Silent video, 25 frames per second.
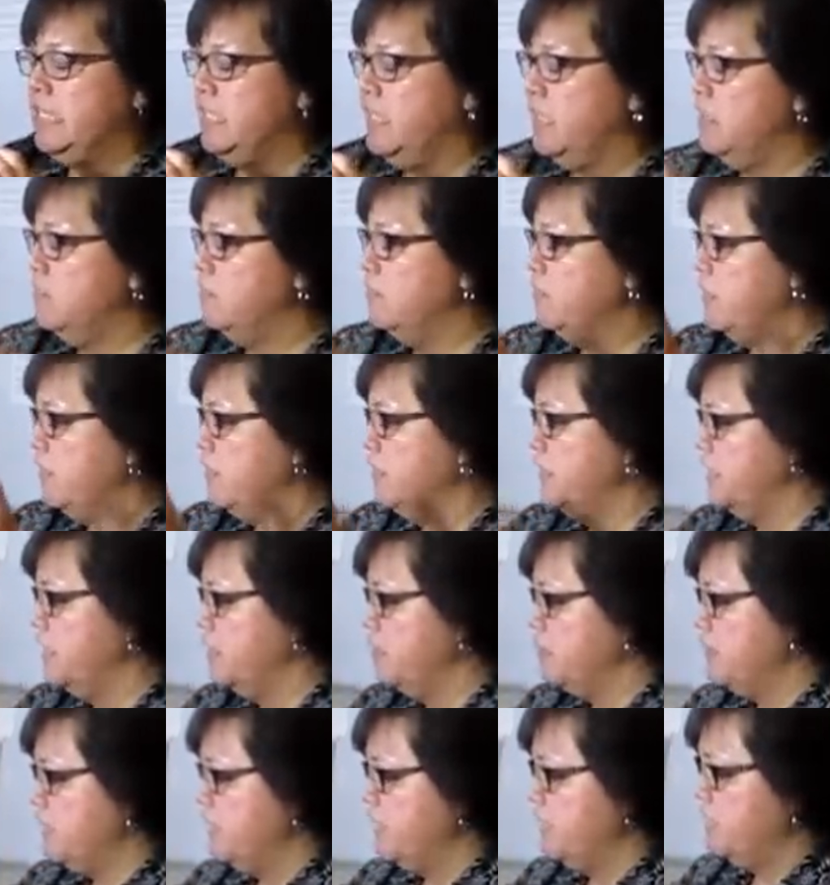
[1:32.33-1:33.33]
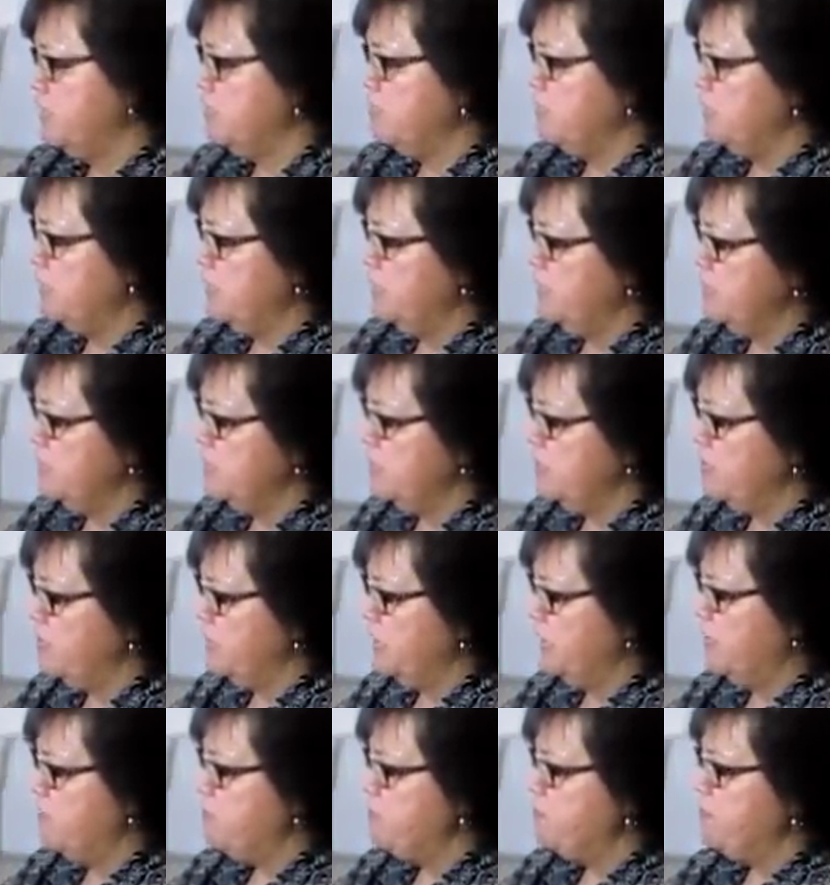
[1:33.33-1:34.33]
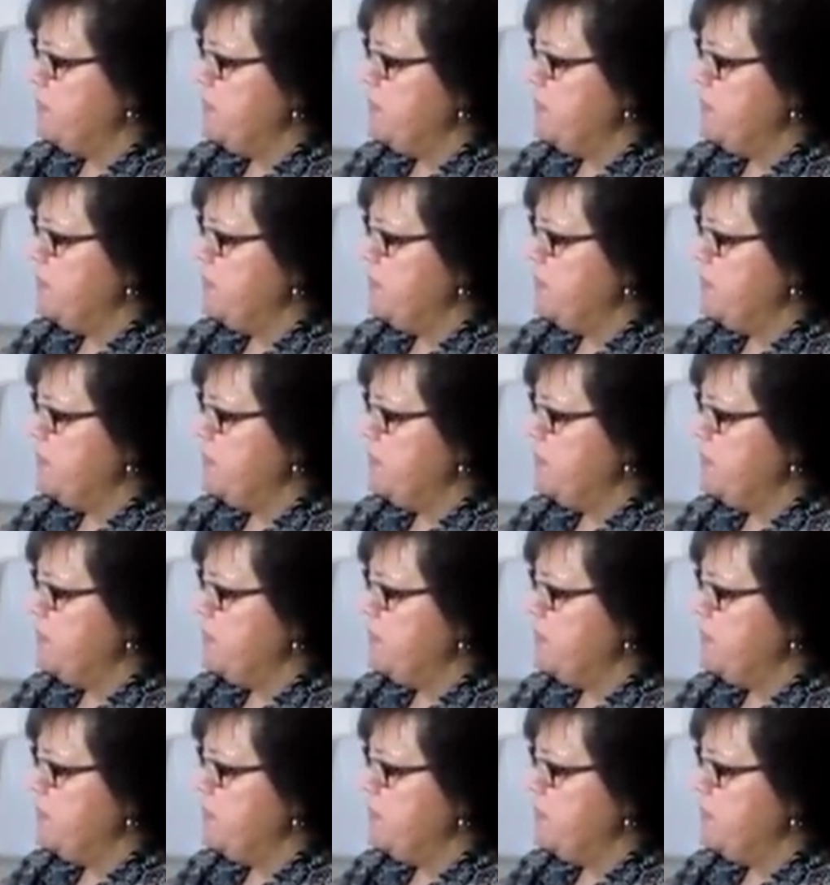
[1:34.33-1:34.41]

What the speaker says: I'll think about it in a minute, sorry.